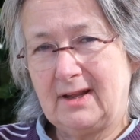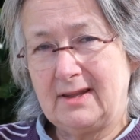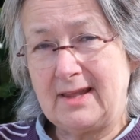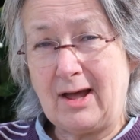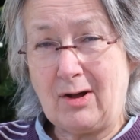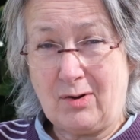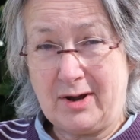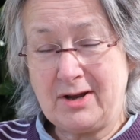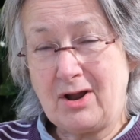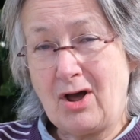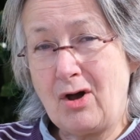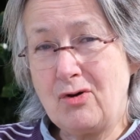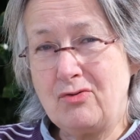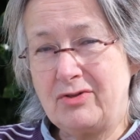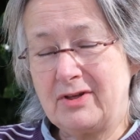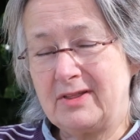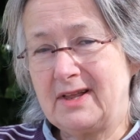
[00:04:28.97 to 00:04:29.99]
Now, I
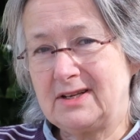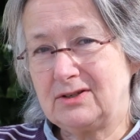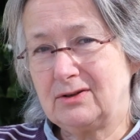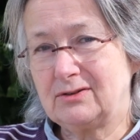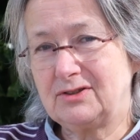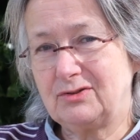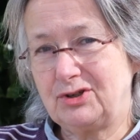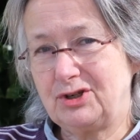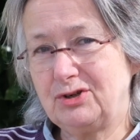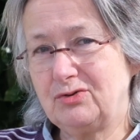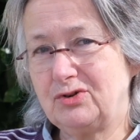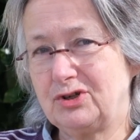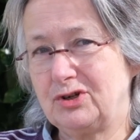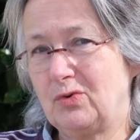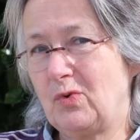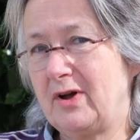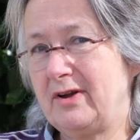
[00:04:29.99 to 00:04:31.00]
know that there's lots of
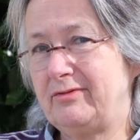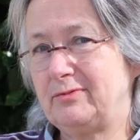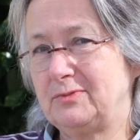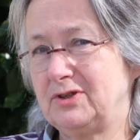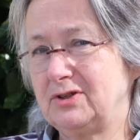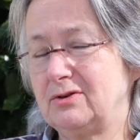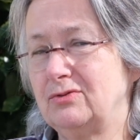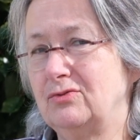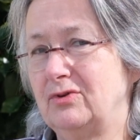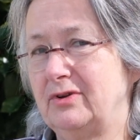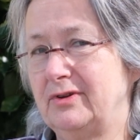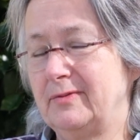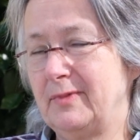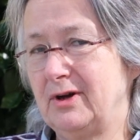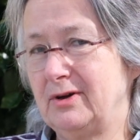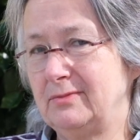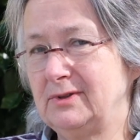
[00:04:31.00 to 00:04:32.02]
children away from school at the
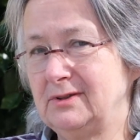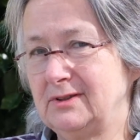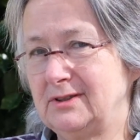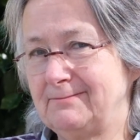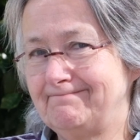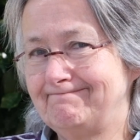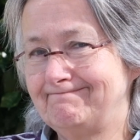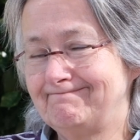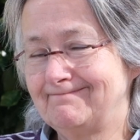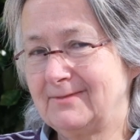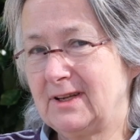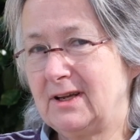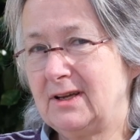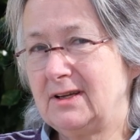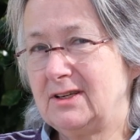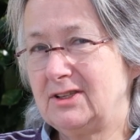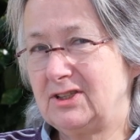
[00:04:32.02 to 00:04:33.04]
moment.
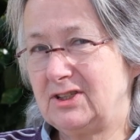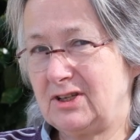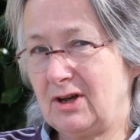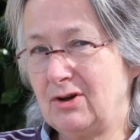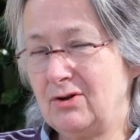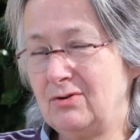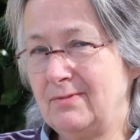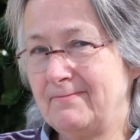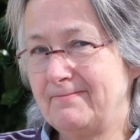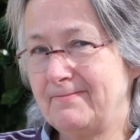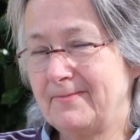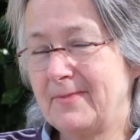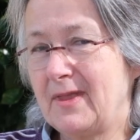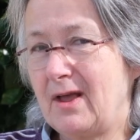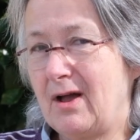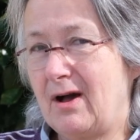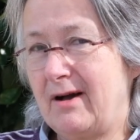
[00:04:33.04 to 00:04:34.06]
So
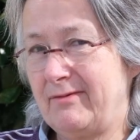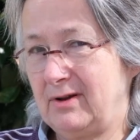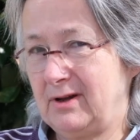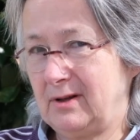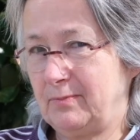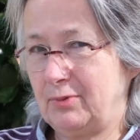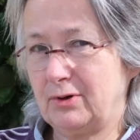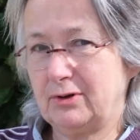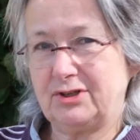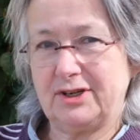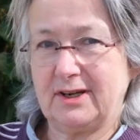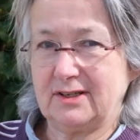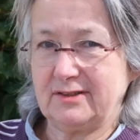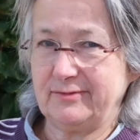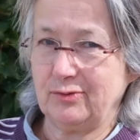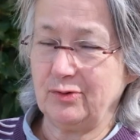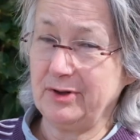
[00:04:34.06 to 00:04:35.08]
I've a little
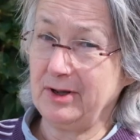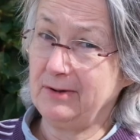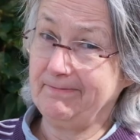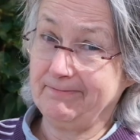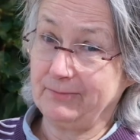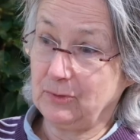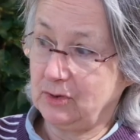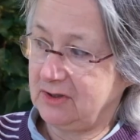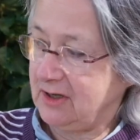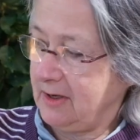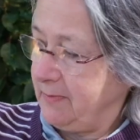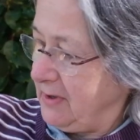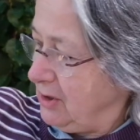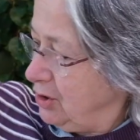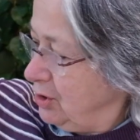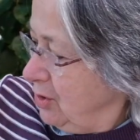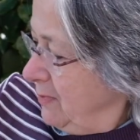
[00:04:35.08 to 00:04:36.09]
project for you, because I've
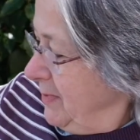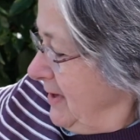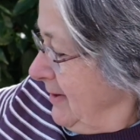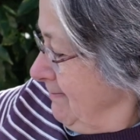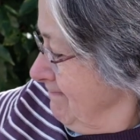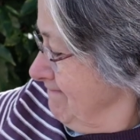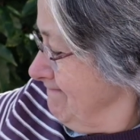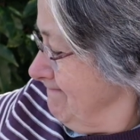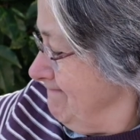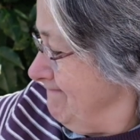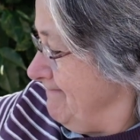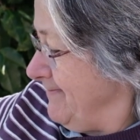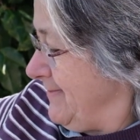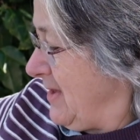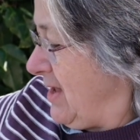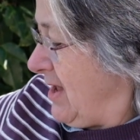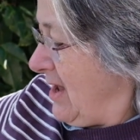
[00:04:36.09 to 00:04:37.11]
been shopping.
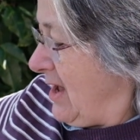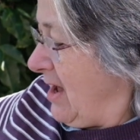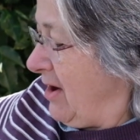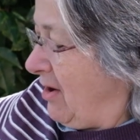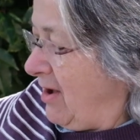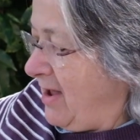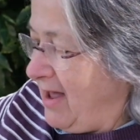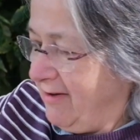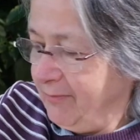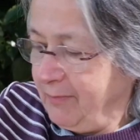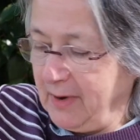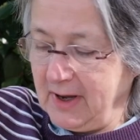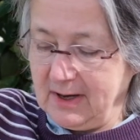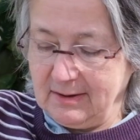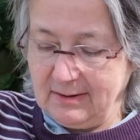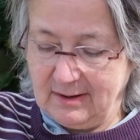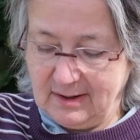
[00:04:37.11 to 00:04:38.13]
And I have
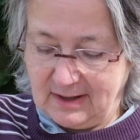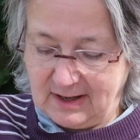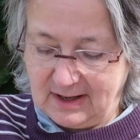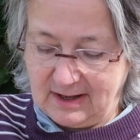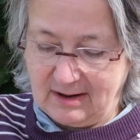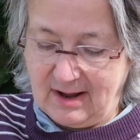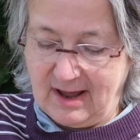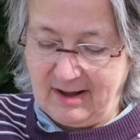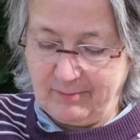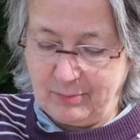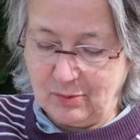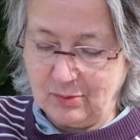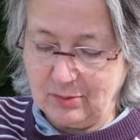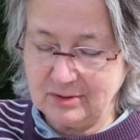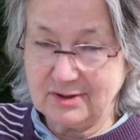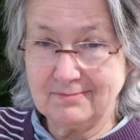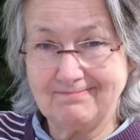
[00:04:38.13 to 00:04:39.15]

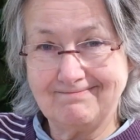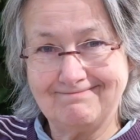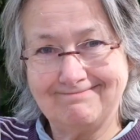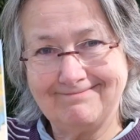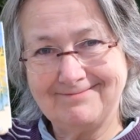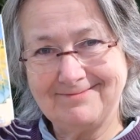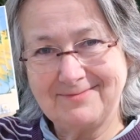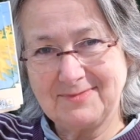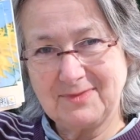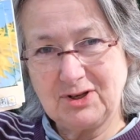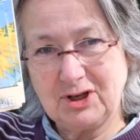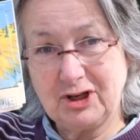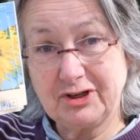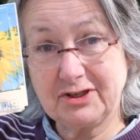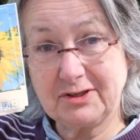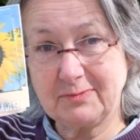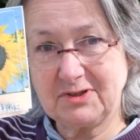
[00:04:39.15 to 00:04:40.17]
bought
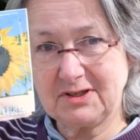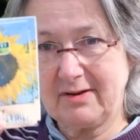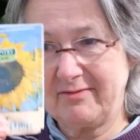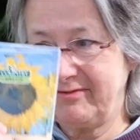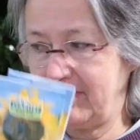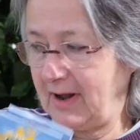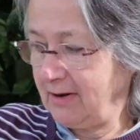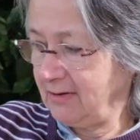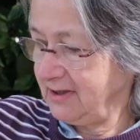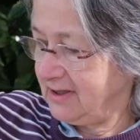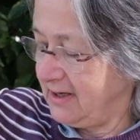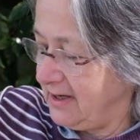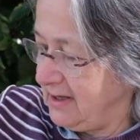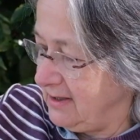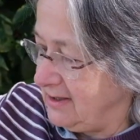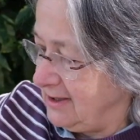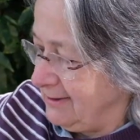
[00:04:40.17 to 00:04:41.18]
some sunflower
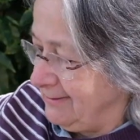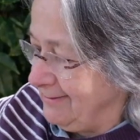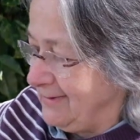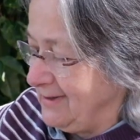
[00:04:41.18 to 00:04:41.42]
seeds.